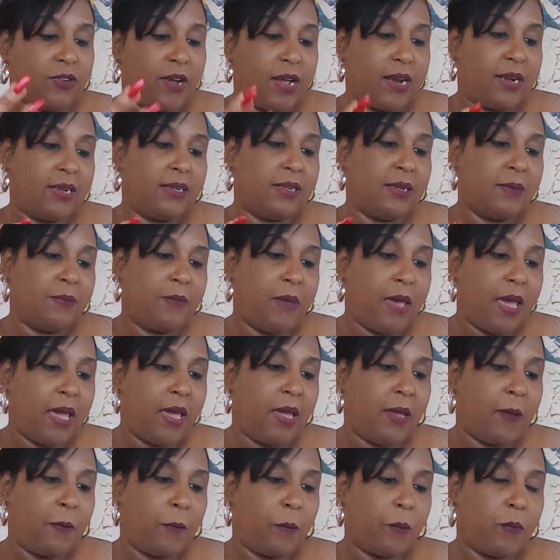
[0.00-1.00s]
to
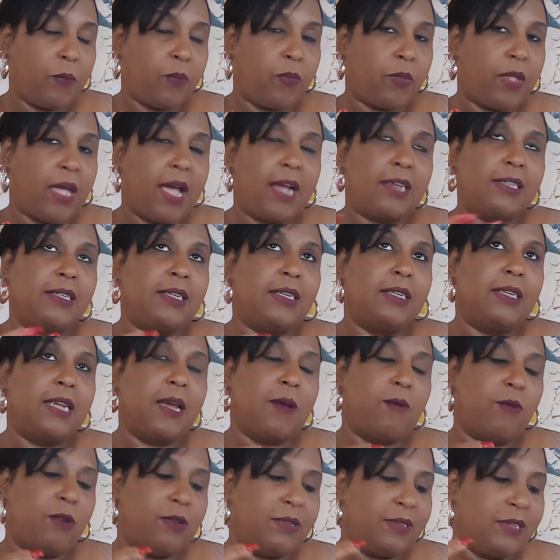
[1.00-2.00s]
debate. Actually, they
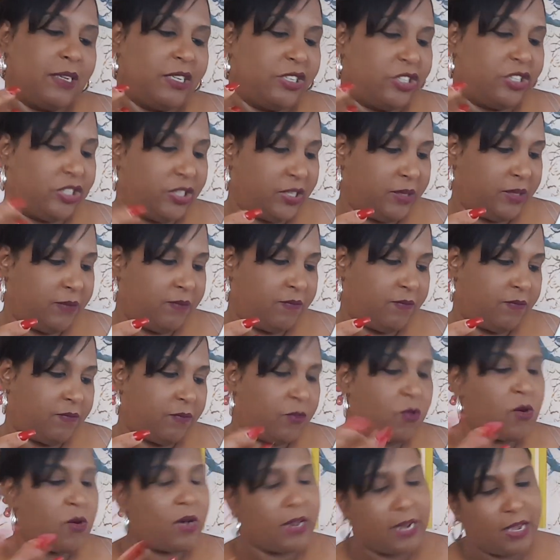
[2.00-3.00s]
wasn't.
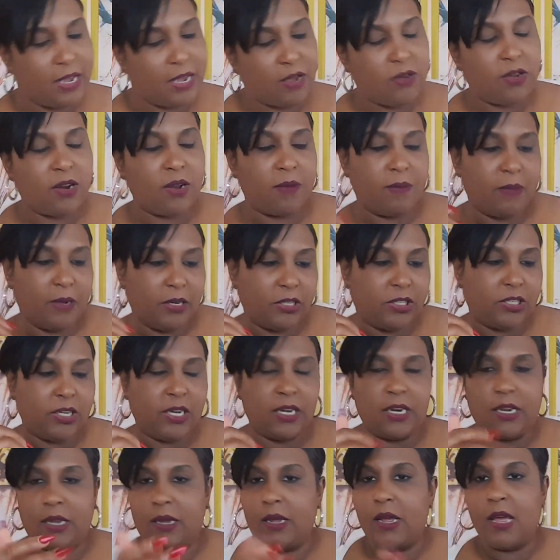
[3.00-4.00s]
They could have been
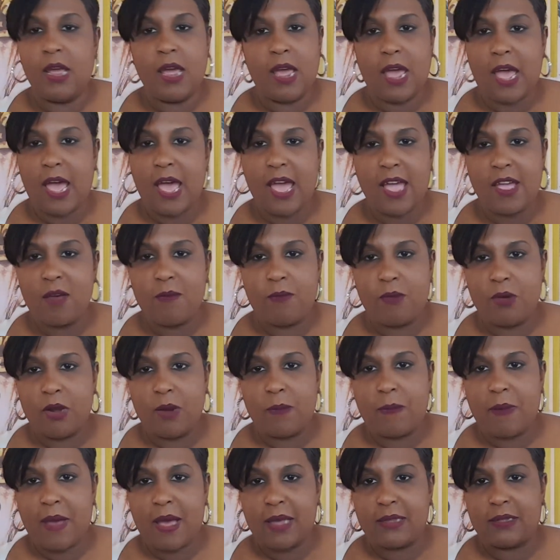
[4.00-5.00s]
cheating. I ain't gonna put
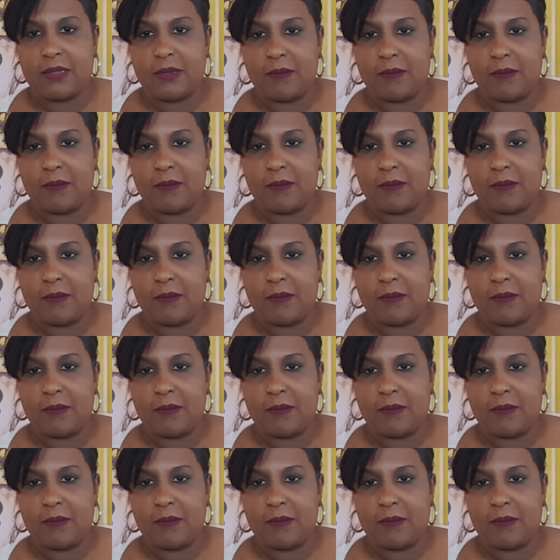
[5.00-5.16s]
it past